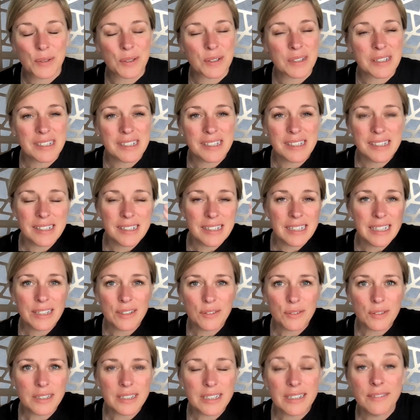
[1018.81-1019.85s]
or
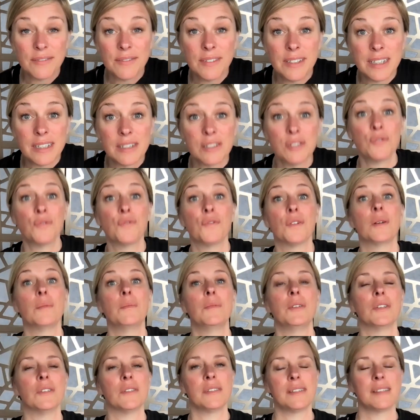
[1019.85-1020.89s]
secretiveness from
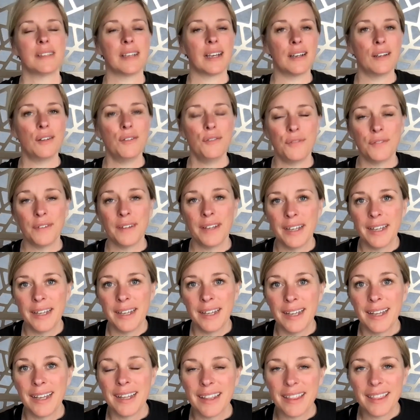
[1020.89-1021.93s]
yourself,
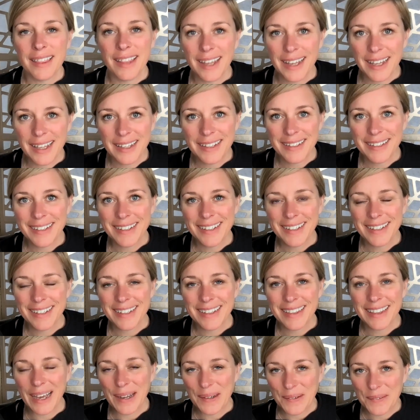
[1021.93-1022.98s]
then
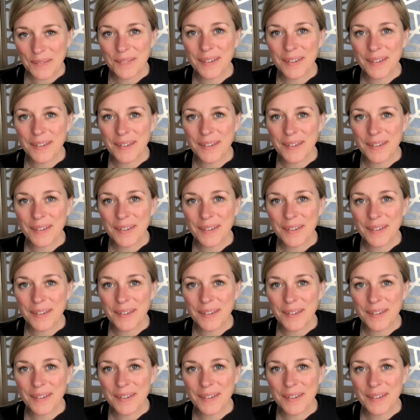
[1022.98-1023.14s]
that